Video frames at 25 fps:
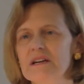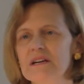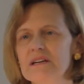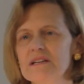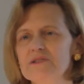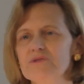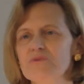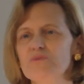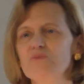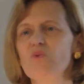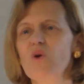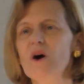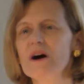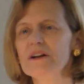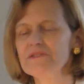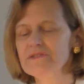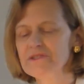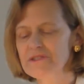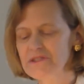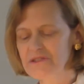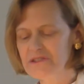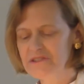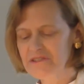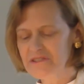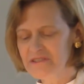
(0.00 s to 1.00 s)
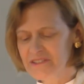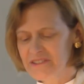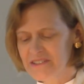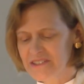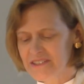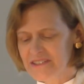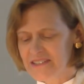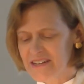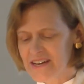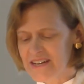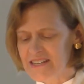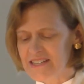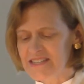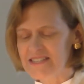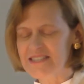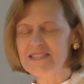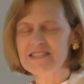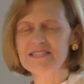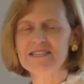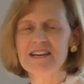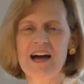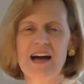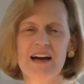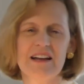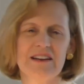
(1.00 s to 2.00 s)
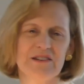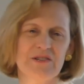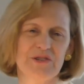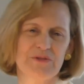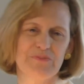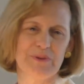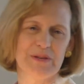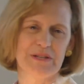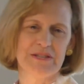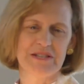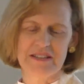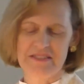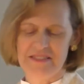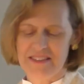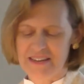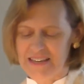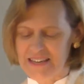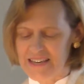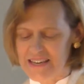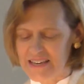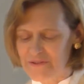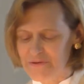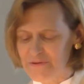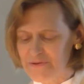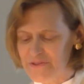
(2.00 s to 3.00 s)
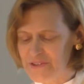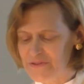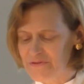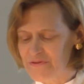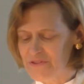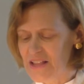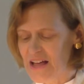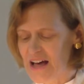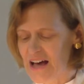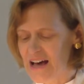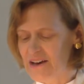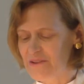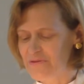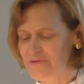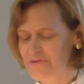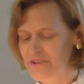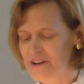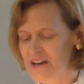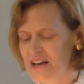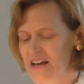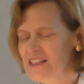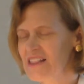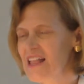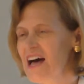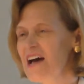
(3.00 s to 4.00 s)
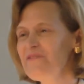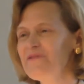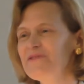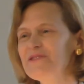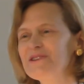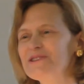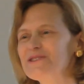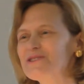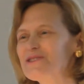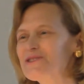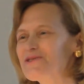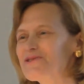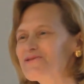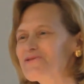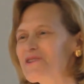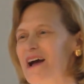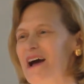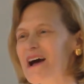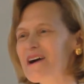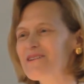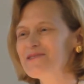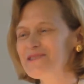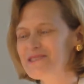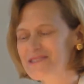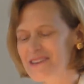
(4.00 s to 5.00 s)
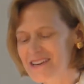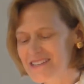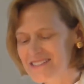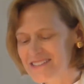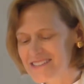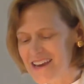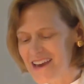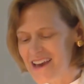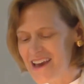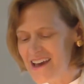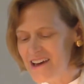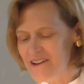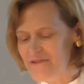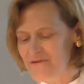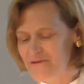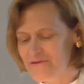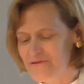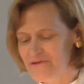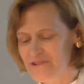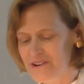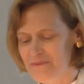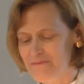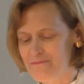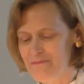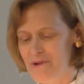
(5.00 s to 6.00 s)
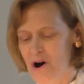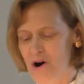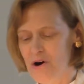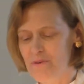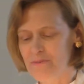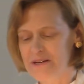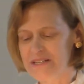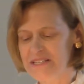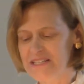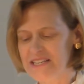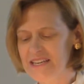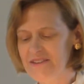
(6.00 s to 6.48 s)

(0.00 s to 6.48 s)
is wonder and astonishment at the gift of life, life that surrounds us every moment.